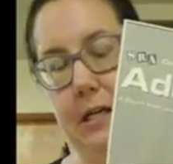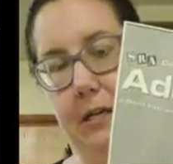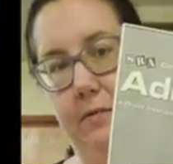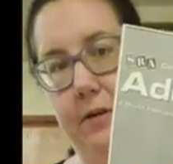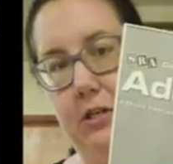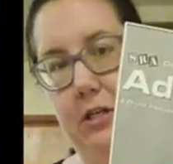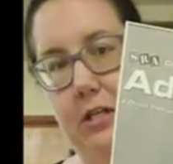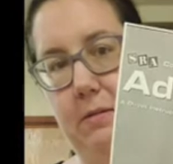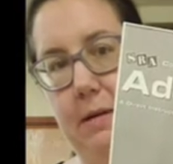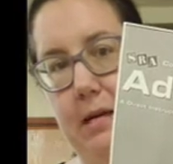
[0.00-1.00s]
intervention
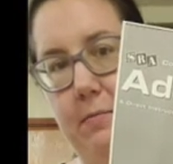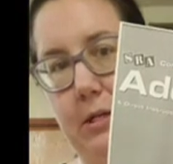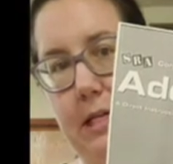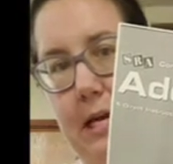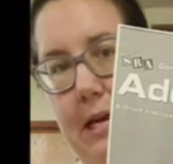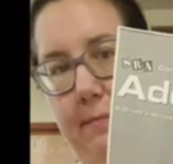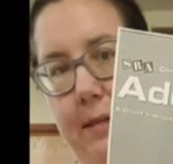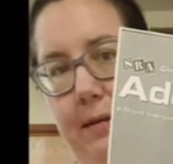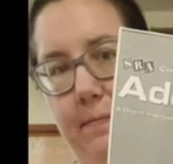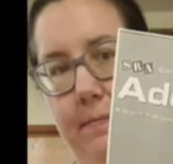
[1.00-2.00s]
to be able to help
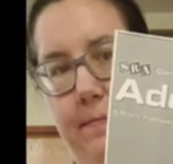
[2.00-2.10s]
them.